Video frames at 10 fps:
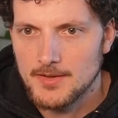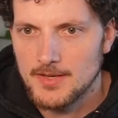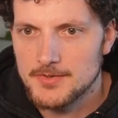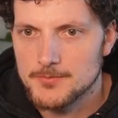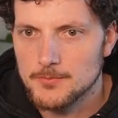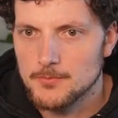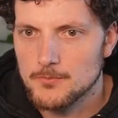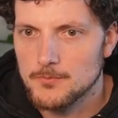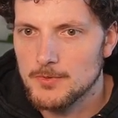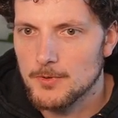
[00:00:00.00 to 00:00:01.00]
And
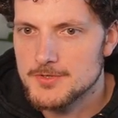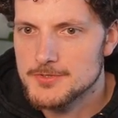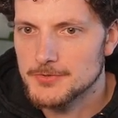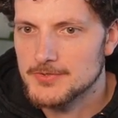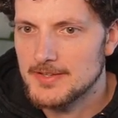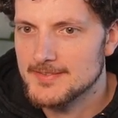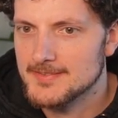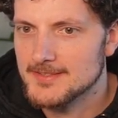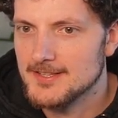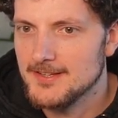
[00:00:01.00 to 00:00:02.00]
we want to sense
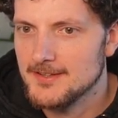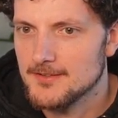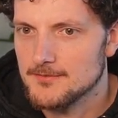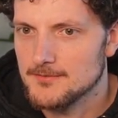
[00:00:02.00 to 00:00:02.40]
a click.